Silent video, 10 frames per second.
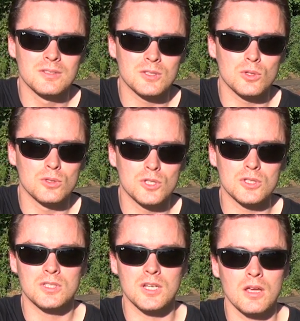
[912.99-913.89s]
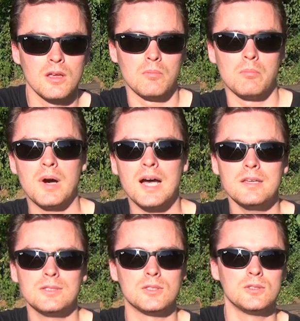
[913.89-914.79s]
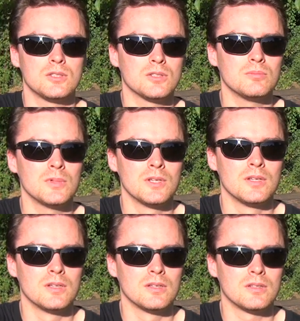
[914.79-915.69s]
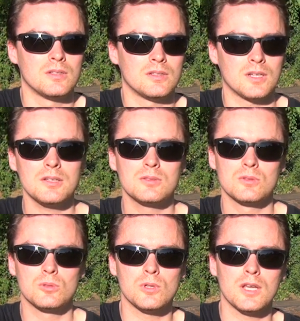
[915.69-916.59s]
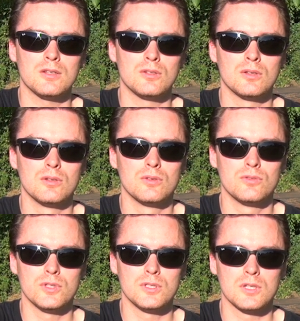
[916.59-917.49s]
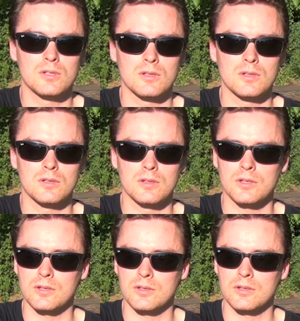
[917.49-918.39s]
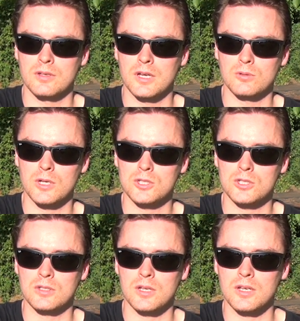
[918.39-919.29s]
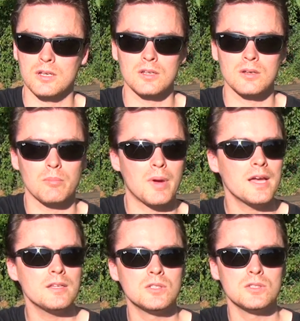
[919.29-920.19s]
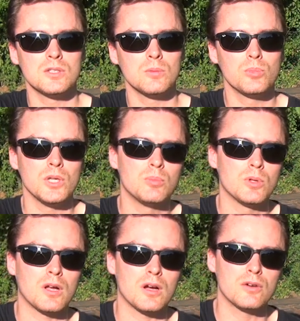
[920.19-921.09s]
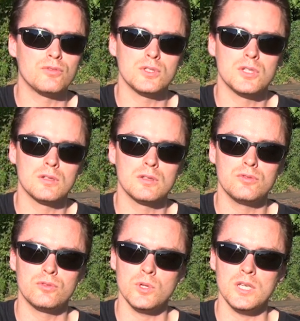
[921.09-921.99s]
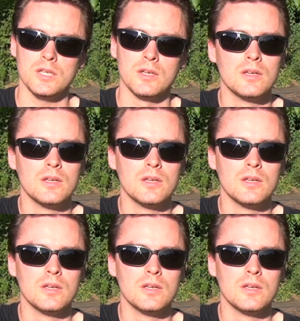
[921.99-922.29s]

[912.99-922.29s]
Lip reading: So just saying, my system doesn't create physical aggression, and in my system people are physically free.